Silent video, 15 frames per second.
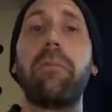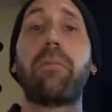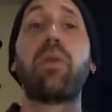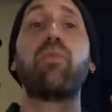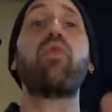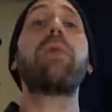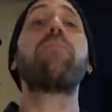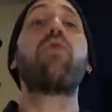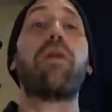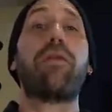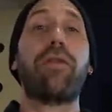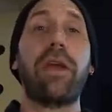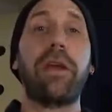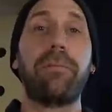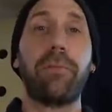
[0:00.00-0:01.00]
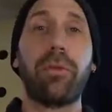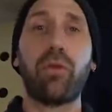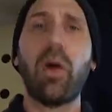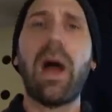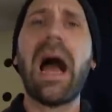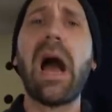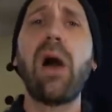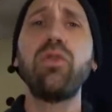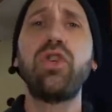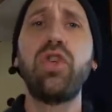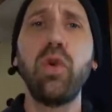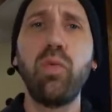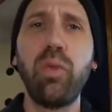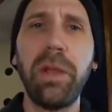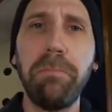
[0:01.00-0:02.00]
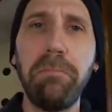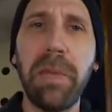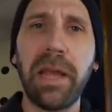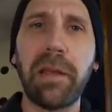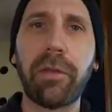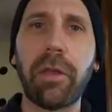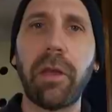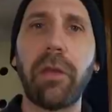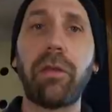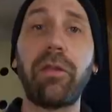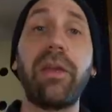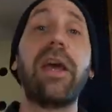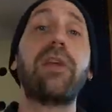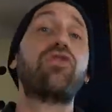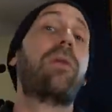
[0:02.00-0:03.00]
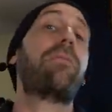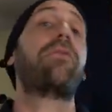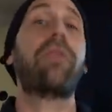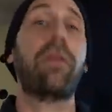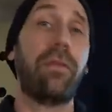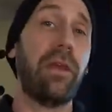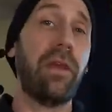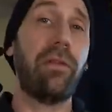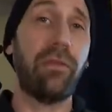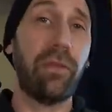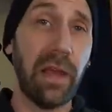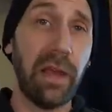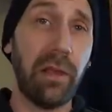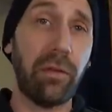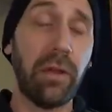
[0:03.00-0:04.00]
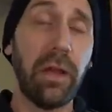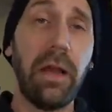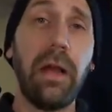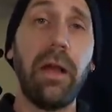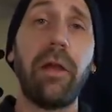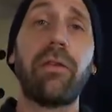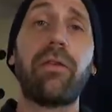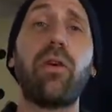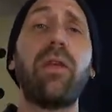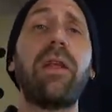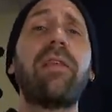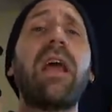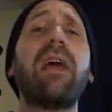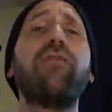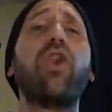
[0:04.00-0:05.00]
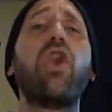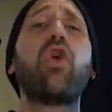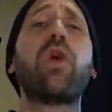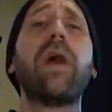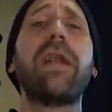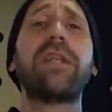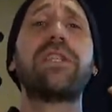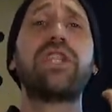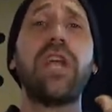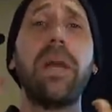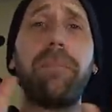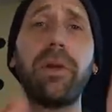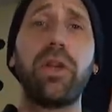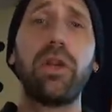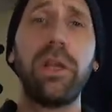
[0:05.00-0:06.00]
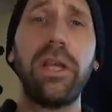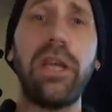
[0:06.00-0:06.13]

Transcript: But one more thing. So how do we mix snare drums these days? So let's have a look at a typical